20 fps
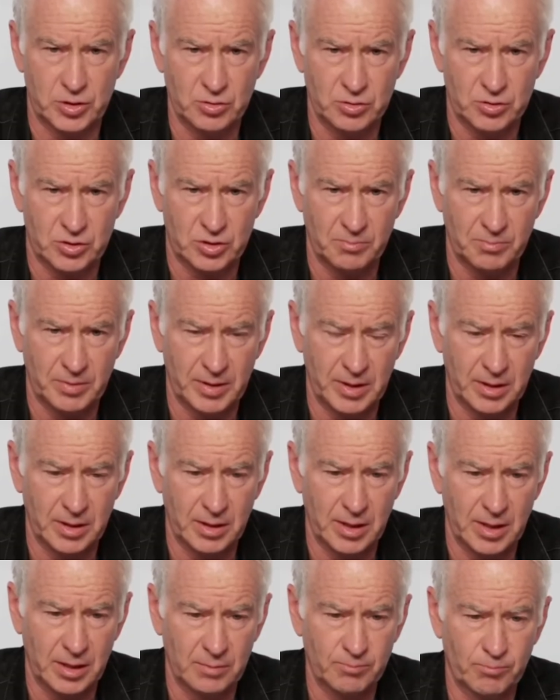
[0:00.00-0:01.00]
used to be
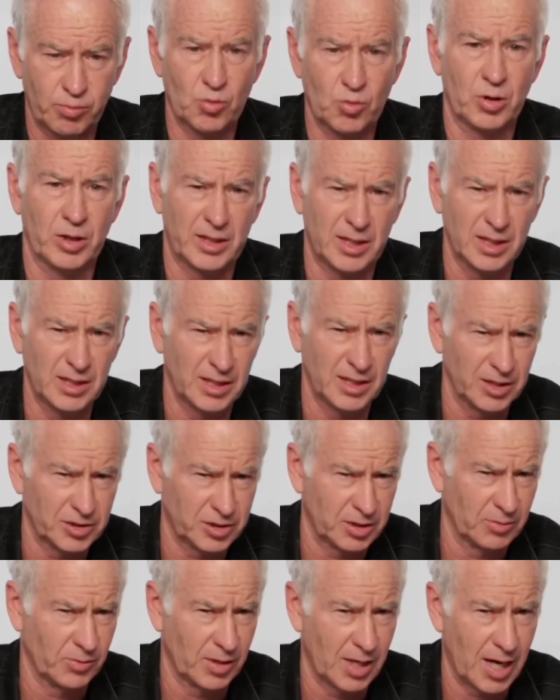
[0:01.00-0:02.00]
in poorer
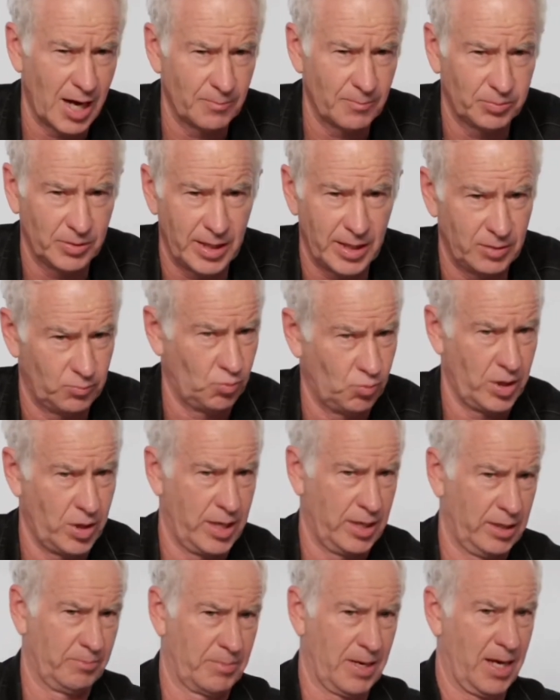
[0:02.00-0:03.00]
condition when I played,
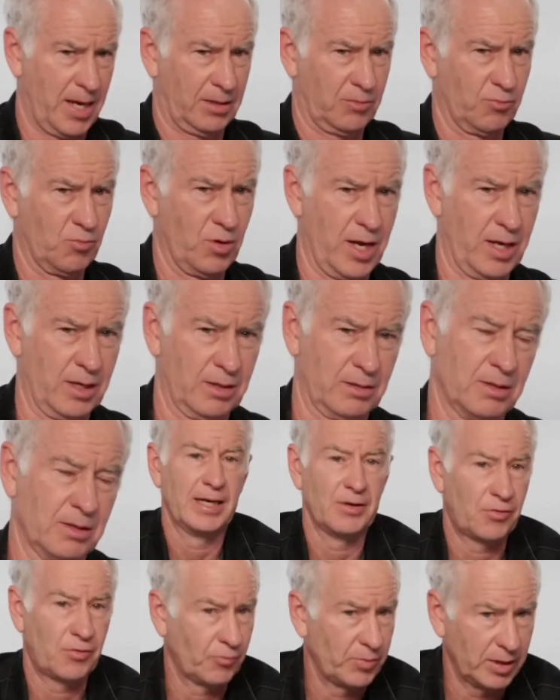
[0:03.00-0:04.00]
way back when.
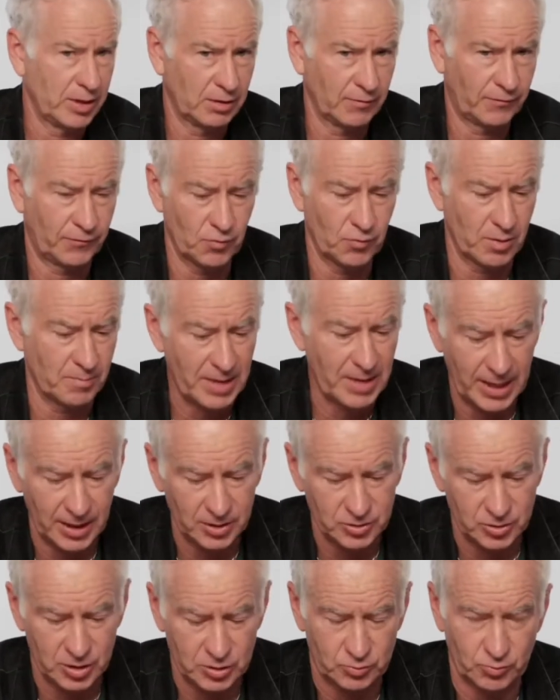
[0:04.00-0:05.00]
And 3 of the 4
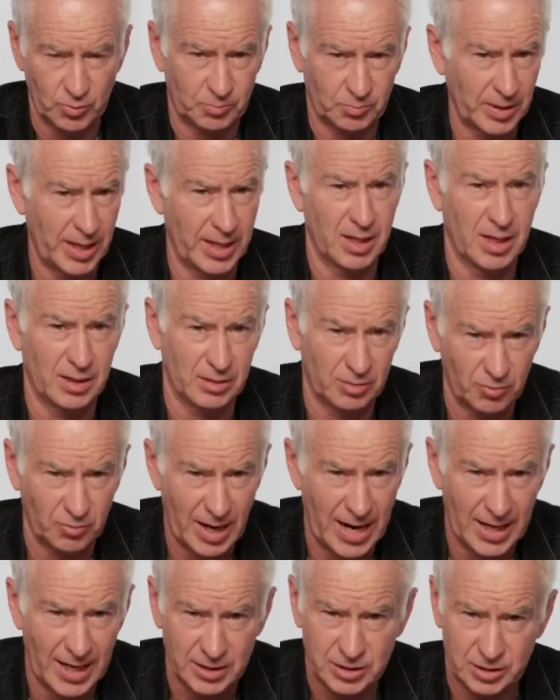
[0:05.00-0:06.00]
majors were played on
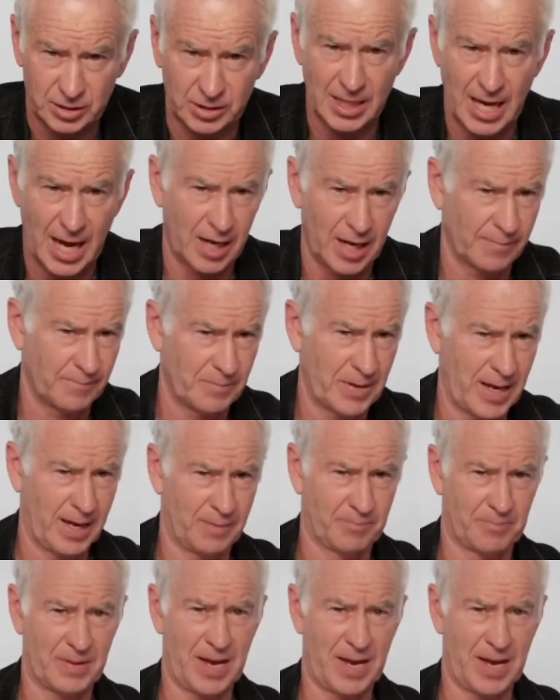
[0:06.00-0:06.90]
grass. A lot of bad